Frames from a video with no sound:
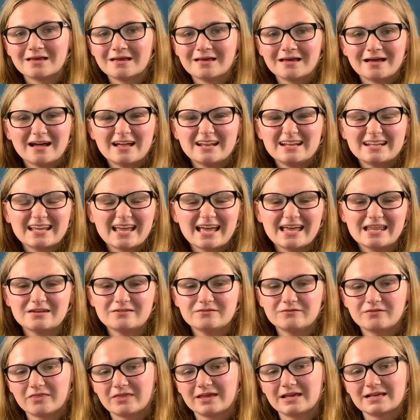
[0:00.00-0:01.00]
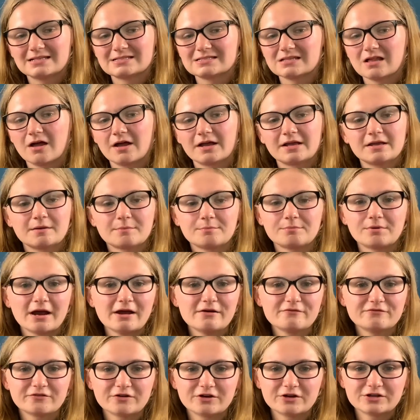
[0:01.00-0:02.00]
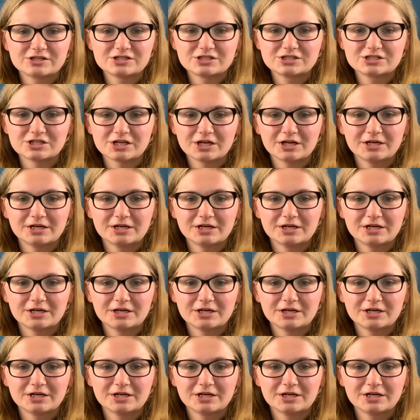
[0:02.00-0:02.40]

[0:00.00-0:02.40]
And again, things like breakfast,